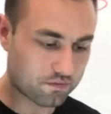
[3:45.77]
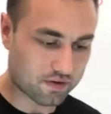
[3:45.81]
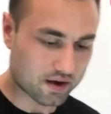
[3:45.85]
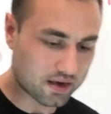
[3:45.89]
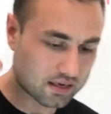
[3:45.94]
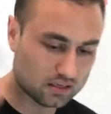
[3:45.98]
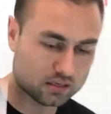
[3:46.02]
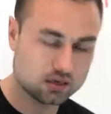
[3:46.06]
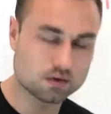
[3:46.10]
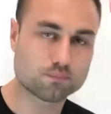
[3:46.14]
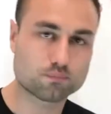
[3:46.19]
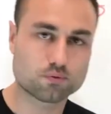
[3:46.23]

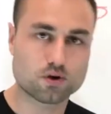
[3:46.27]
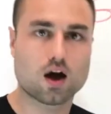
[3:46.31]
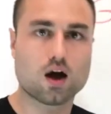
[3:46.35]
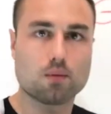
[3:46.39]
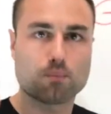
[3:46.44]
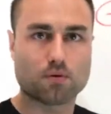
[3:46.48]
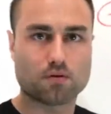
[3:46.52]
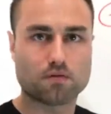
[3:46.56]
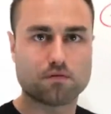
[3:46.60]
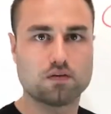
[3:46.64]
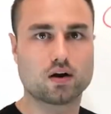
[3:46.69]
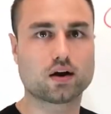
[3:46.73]
invest in
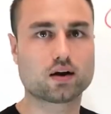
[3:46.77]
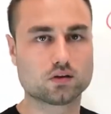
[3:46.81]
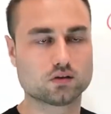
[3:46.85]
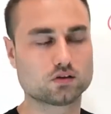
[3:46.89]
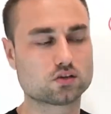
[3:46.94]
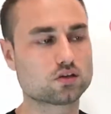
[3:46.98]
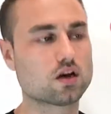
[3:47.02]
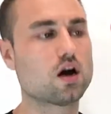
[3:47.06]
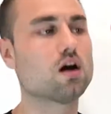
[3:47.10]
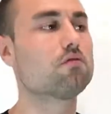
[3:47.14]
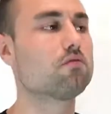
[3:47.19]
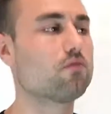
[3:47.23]
proper
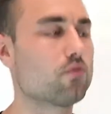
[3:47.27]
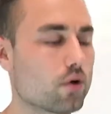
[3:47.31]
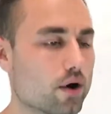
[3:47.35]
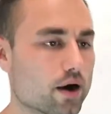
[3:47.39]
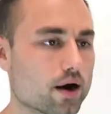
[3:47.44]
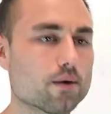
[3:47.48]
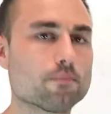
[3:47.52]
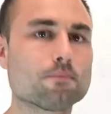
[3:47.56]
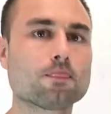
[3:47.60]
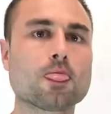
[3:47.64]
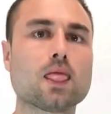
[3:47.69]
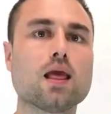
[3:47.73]
fucking
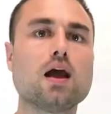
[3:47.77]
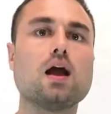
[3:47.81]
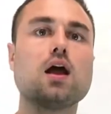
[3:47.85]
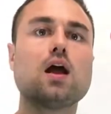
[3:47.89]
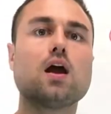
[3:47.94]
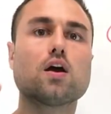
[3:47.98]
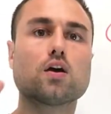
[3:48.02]
software.